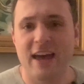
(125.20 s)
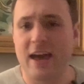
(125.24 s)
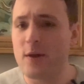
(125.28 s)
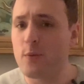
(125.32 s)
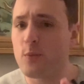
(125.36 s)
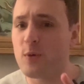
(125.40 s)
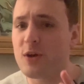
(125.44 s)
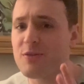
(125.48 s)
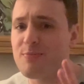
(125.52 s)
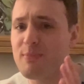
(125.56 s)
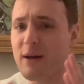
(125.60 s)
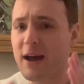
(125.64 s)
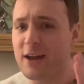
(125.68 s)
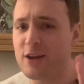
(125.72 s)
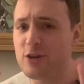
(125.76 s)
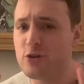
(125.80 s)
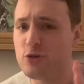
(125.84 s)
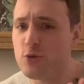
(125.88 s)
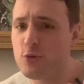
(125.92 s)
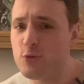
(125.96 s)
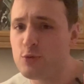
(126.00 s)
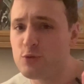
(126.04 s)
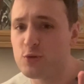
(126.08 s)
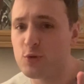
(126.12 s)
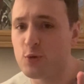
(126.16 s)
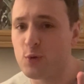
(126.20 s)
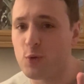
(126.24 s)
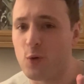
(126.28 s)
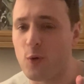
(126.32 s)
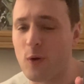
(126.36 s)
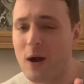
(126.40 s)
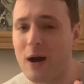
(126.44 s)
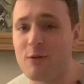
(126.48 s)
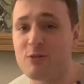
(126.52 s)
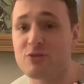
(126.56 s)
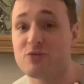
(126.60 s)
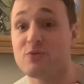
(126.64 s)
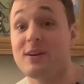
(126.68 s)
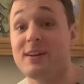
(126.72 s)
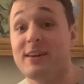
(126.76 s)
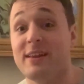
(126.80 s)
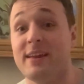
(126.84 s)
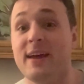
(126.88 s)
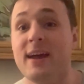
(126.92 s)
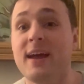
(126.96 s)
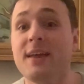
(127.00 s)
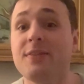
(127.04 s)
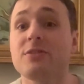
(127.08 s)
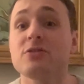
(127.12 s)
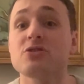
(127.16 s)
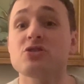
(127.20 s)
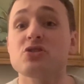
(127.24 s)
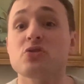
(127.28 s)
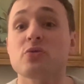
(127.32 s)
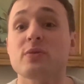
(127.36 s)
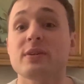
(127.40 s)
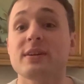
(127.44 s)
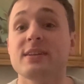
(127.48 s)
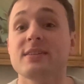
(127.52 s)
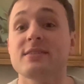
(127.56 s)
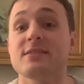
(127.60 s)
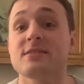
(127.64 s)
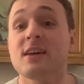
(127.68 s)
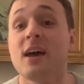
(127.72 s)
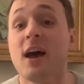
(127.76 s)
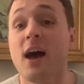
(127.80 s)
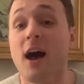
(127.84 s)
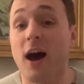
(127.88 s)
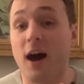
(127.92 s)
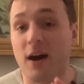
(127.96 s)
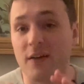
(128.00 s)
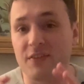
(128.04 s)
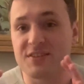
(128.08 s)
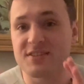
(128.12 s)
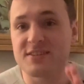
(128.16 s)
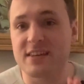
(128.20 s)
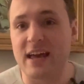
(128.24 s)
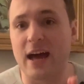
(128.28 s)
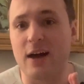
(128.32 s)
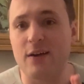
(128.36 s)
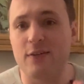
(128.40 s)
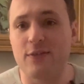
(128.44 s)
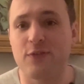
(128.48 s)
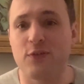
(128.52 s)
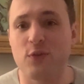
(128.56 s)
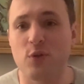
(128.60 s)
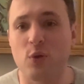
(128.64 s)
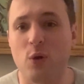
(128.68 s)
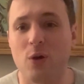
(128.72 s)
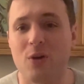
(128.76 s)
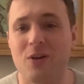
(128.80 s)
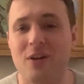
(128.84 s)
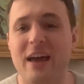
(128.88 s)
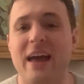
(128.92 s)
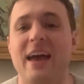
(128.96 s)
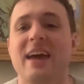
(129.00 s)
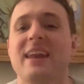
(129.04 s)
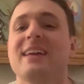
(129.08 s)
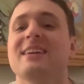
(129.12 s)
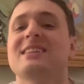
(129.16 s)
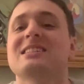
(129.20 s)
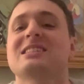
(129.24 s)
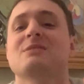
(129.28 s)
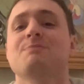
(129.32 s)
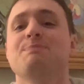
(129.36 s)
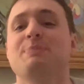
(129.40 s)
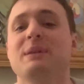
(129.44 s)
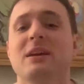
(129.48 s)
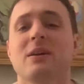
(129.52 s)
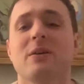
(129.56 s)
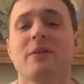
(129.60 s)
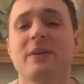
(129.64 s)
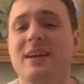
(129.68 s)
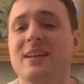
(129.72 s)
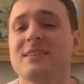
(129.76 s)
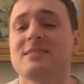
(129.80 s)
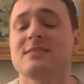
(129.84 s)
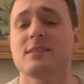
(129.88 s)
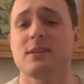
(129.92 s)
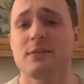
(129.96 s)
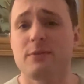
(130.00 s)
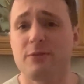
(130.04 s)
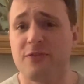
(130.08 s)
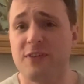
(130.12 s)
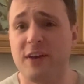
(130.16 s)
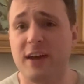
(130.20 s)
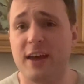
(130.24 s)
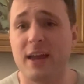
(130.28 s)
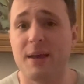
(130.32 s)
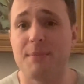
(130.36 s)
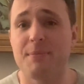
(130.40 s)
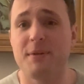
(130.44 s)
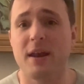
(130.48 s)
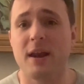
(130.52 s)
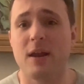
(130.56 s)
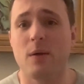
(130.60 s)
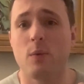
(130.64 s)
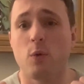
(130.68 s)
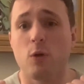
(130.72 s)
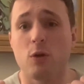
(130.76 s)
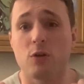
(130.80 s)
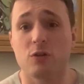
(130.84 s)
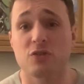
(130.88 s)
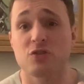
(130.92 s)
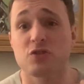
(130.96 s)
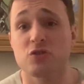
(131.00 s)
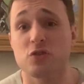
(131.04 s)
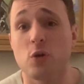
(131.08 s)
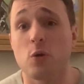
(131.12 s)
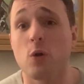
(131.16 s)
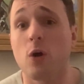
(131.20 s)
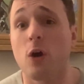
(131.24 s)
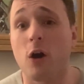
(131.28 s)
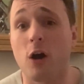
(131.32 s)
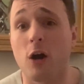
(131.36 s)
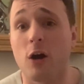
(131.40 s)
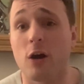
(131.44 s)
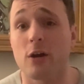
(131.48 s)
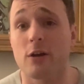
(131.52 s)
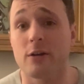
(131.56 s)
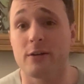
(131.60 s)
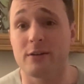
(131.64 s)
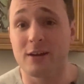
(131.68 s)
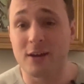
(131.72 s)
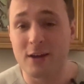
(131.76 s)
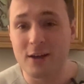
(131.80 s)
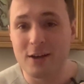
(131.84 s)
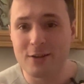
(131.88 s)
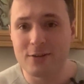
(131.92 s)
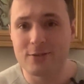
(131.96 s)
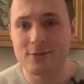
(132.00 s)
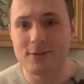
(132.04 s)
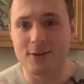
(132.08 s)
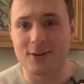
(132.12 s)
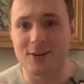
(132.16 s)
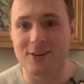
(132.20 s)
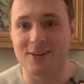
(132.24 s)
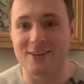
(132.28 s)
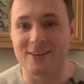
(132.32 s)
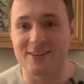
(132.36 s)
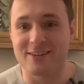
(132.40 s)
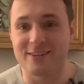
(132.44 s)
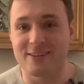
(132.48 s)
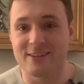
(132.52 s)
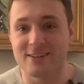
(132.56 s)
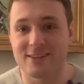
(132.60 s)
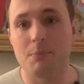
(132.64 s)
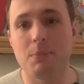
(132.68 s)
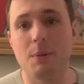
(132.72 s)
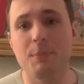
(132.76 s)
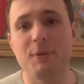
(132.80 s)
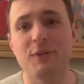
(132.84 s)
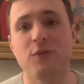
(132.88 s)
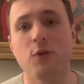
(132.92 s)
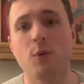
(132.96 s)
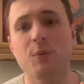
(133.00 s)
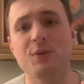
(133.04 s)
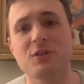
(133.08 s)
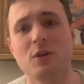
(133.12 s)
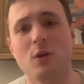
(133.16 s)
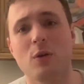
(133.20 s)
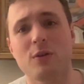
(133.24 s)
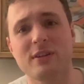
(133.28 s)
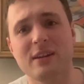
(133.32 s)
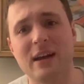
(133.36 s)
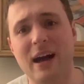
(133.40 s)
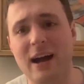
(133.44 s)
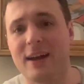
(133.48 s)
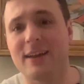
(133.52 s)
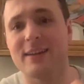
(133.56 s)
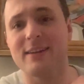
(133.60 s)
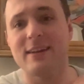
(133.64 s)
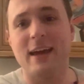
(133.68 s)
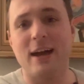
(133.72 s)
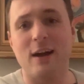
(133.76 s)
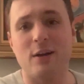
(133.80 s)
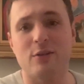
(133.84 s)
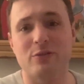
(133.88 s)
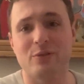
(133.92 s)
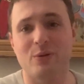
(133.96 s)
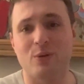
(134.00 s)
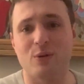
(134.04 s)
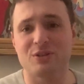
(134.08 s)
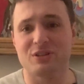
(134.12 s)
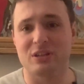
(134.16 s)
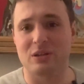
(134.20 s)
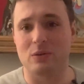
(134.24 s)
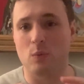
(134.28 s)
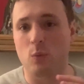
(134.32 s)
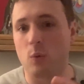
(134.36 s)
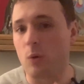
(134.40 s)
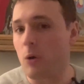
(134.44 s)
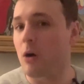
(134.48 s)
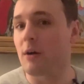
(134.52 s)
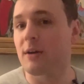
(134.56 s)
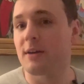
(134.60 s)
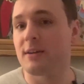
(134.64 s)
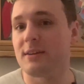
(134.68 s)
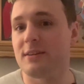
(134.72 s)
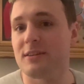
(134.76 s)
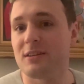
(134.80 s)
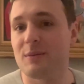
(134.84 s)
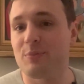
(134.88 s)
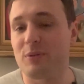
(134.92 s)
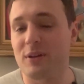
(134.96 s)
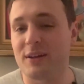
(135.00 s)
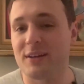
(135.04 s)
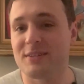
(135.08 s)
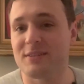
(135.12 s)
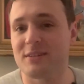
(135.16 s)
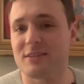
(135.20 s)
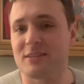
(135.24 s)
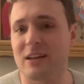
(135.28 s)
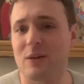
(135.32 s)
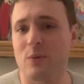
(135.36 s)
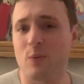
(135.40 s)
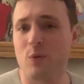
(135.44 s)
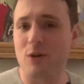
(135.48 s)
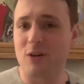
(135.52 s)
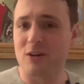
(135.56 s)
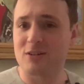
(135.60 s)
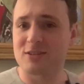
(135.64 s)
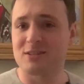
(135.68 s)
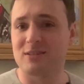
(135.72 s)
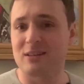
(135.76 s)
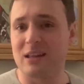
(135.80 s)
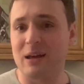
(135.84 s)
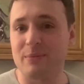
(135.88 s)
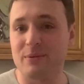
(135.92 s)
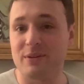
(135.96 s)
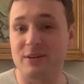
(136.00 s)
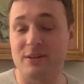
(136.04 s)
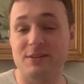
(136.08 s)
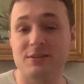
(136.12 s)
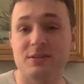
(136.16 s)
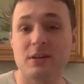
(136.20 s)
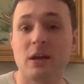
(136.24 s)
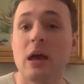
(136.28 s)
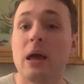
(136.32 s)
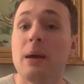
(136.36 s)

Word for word: And with my new tool, I was ready to hit the streets of South Florida and experience the fame that I worked so hard to earn. But before we start knocking down doors and walking into places like work celebrities,